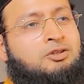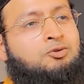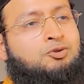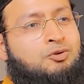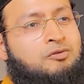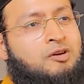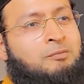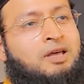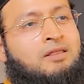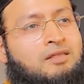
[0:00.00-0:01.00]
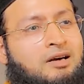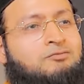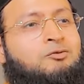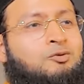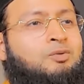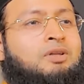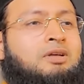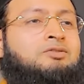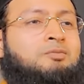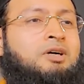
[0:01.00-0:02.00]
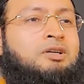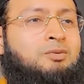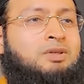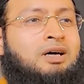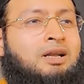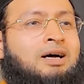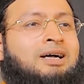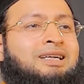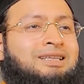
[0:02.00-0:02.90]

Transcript: you should remain thankful to Allah subhanahu wa ta'ala.